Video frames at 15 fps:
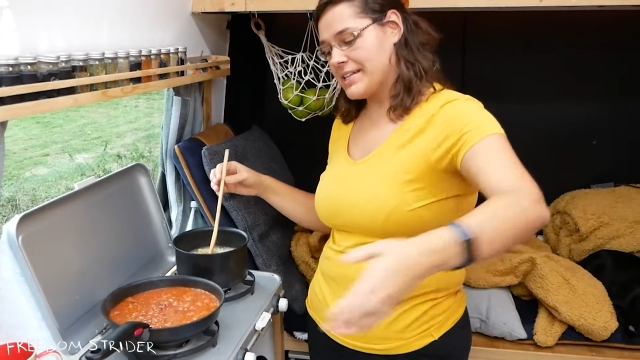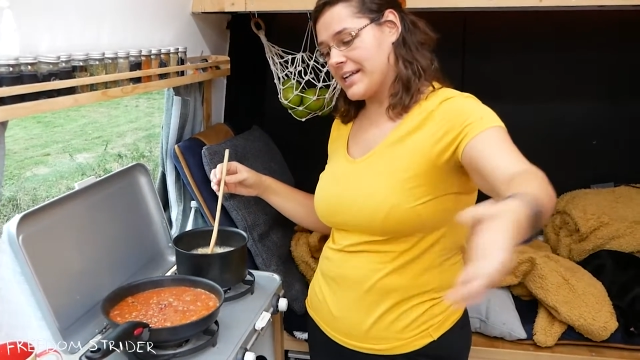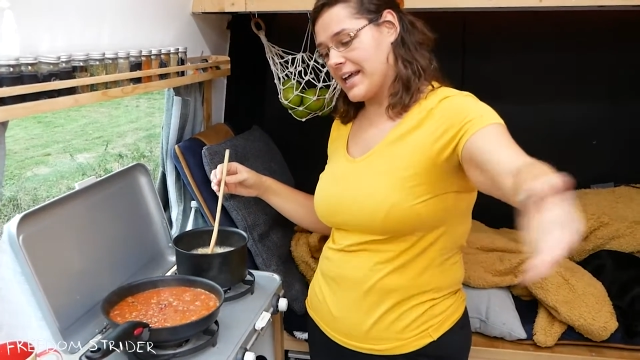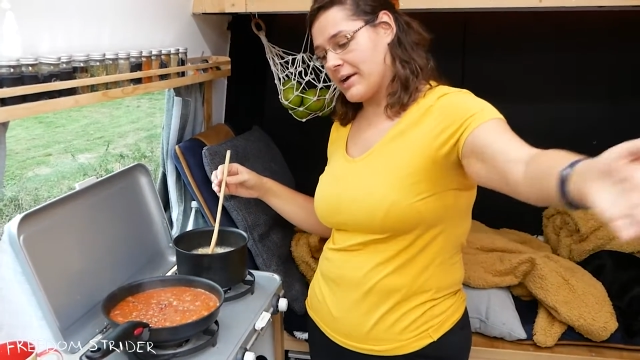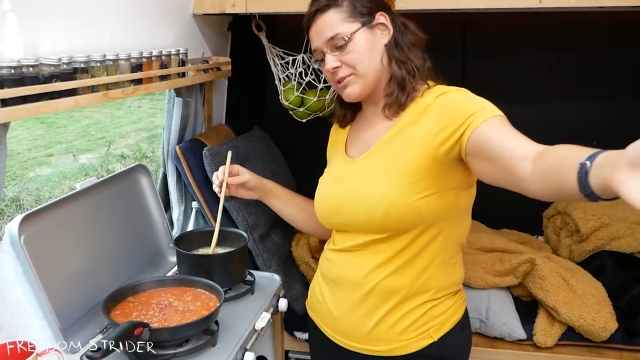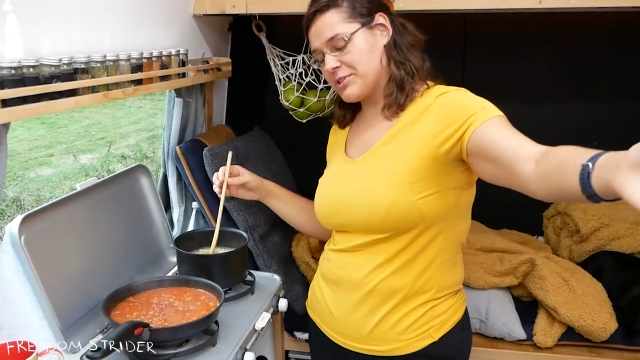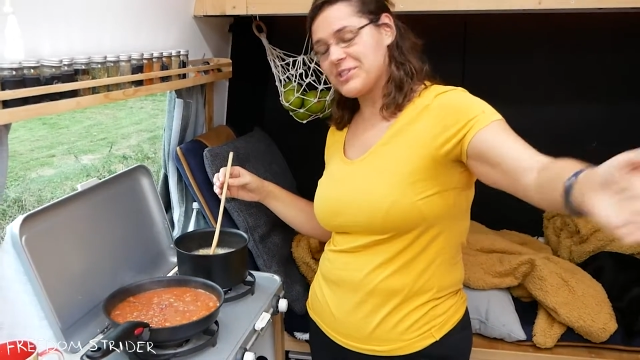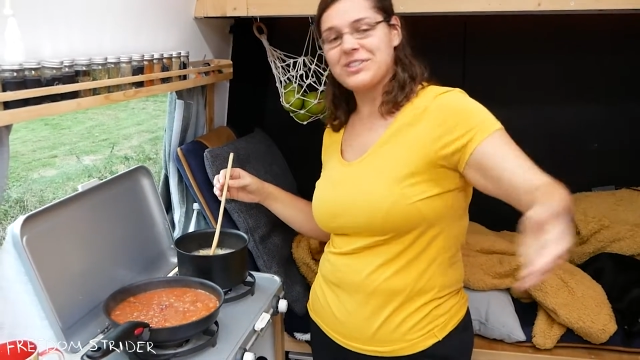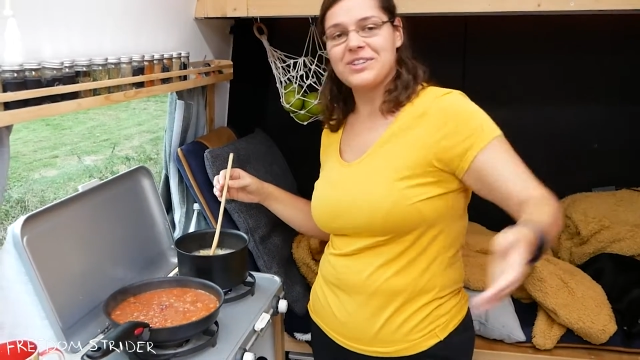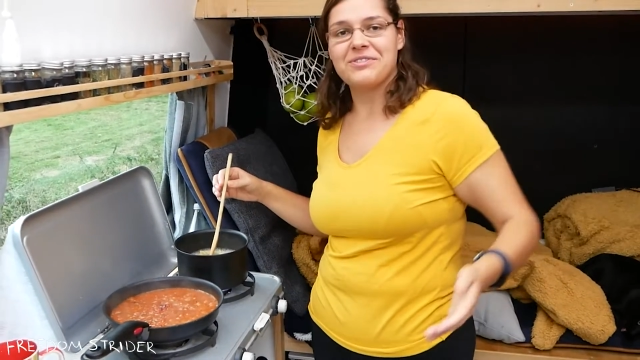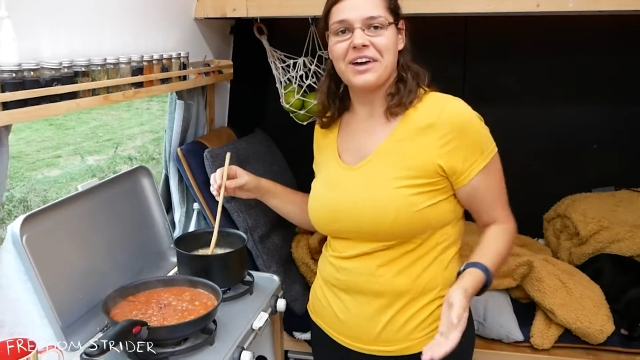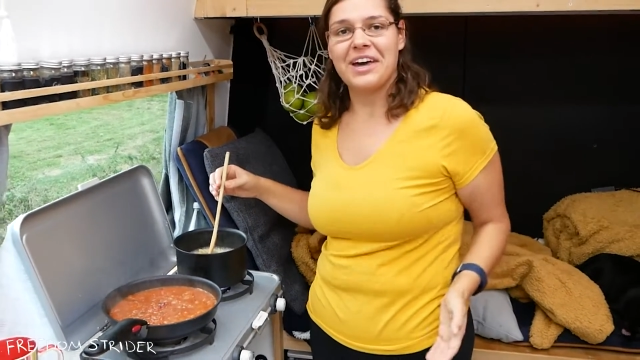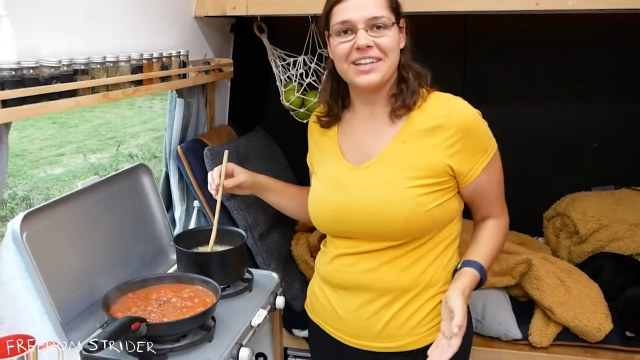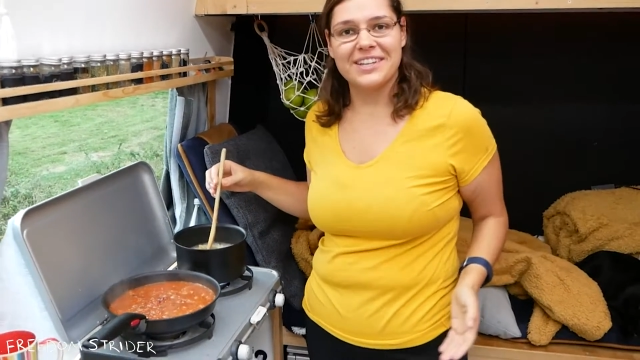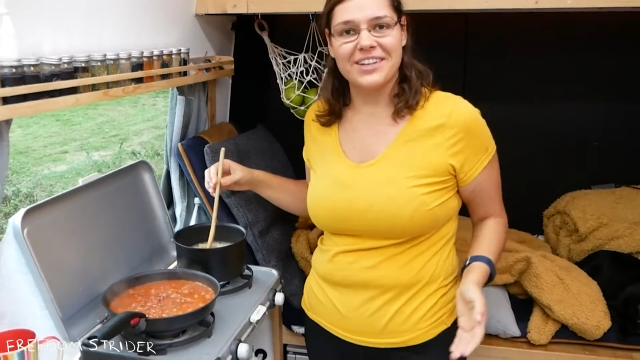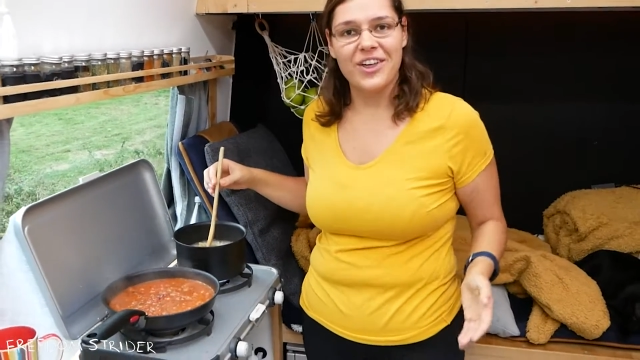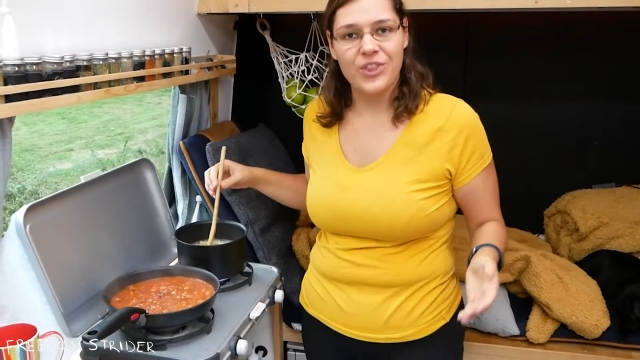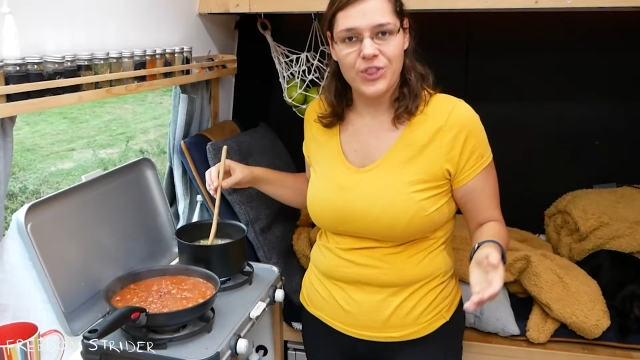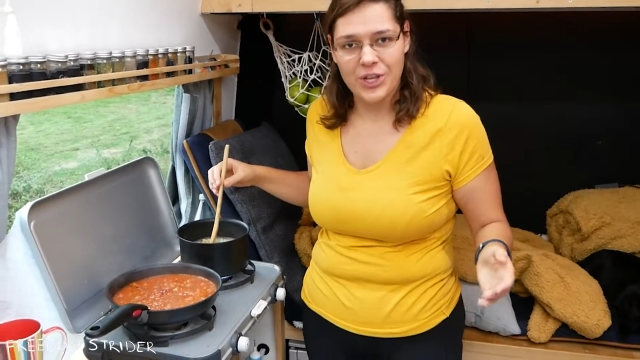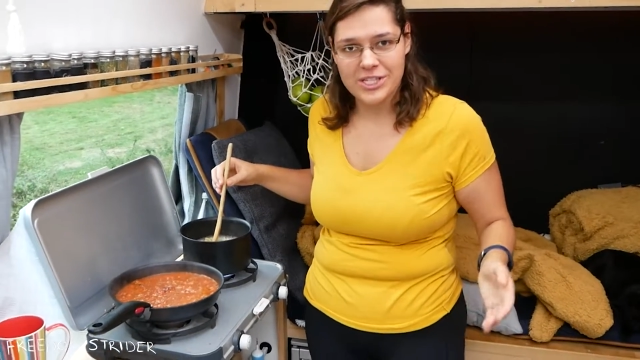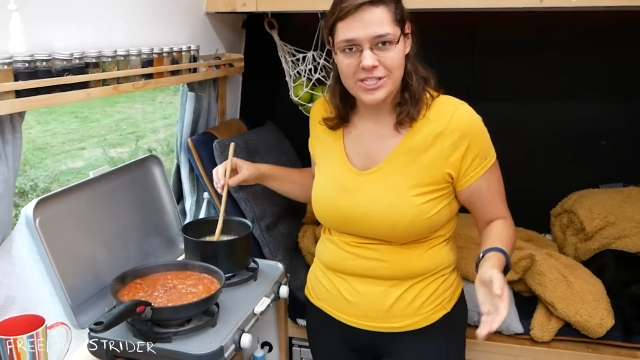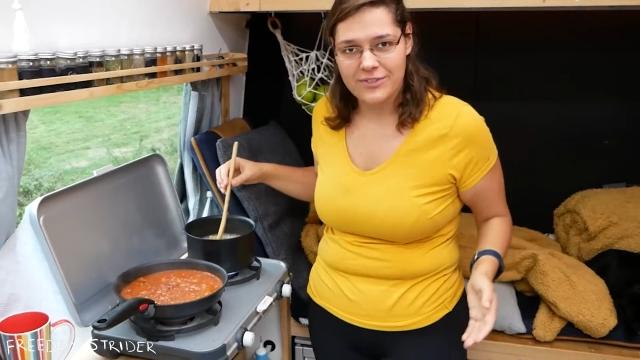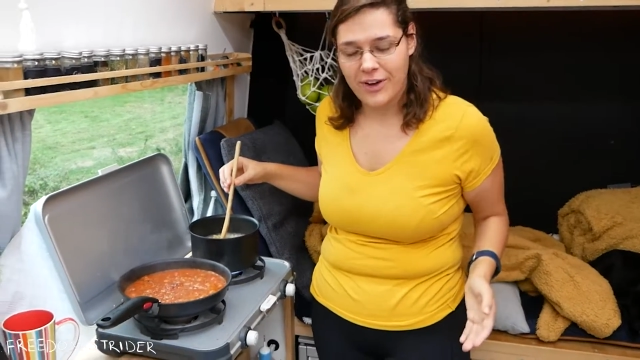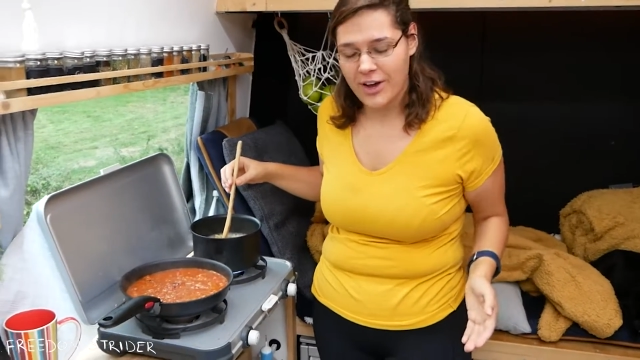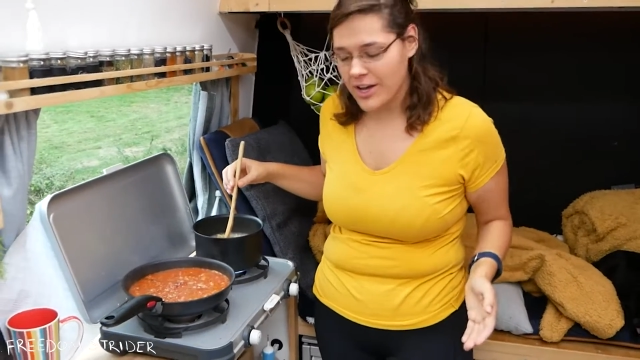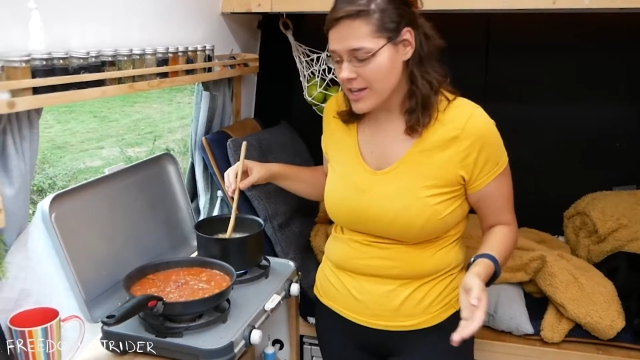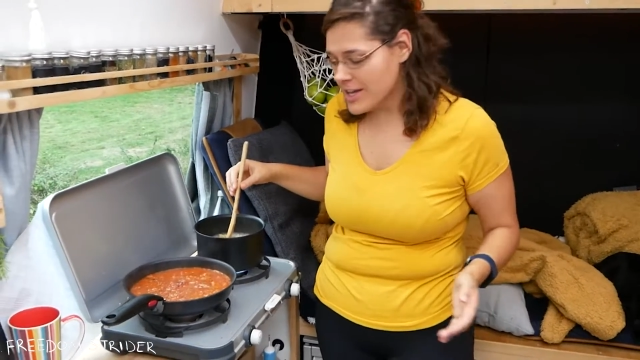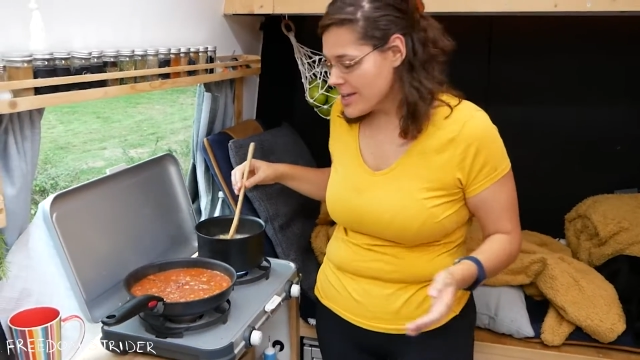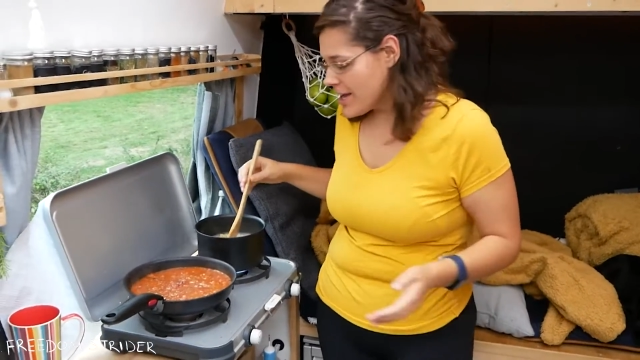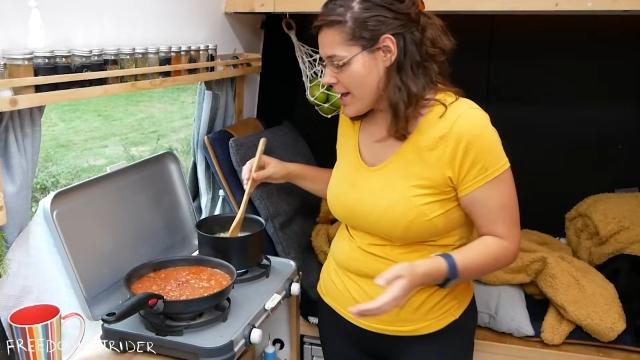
it out the van thus far,